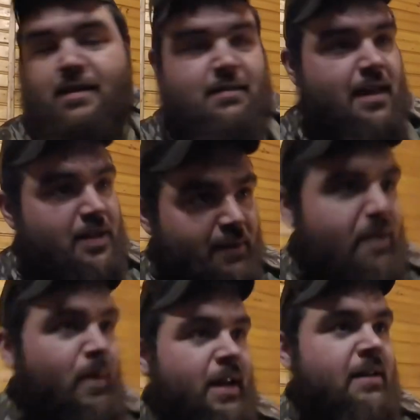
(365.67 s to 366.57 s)
not the right
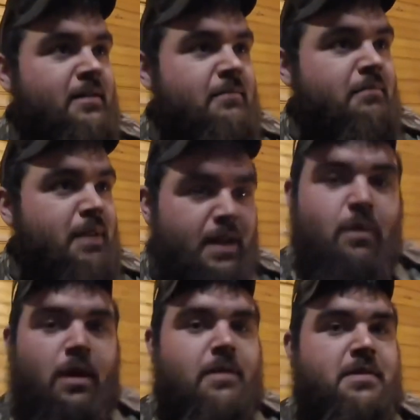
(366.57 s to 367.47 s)
way, but it
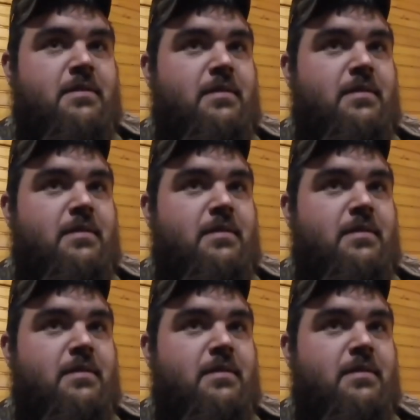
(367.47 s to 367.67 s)
works.